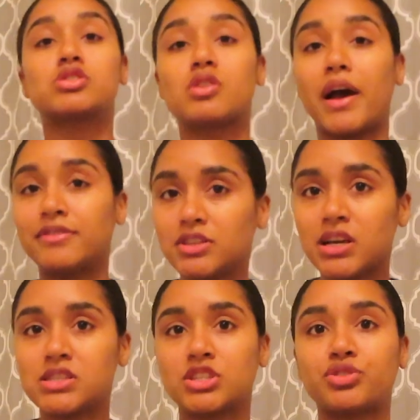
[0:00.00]
So after
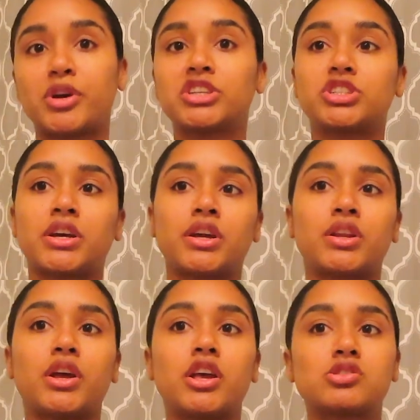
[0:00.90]
that situation,
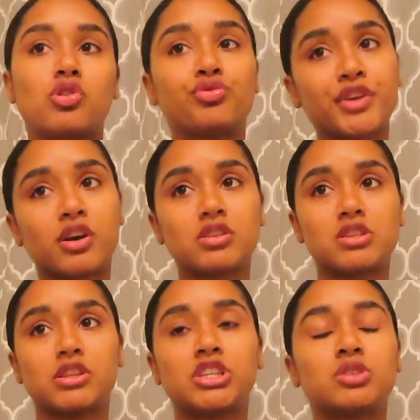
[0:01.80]
his only
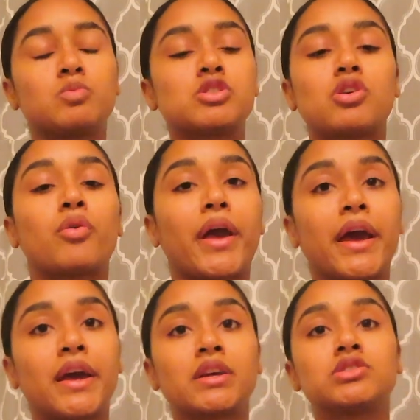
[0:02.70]
consolation was,
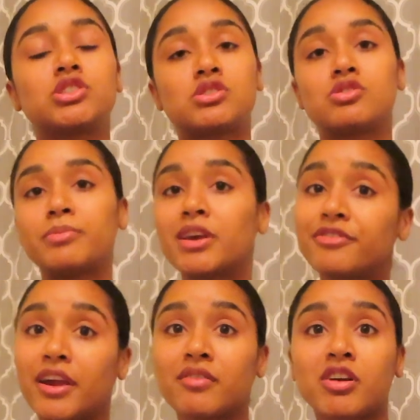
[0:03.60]
okay, just do me a
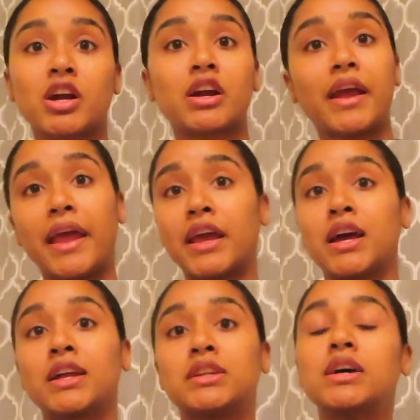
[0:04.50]
favor
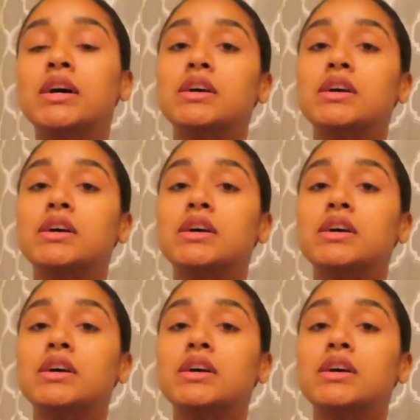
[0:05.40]
and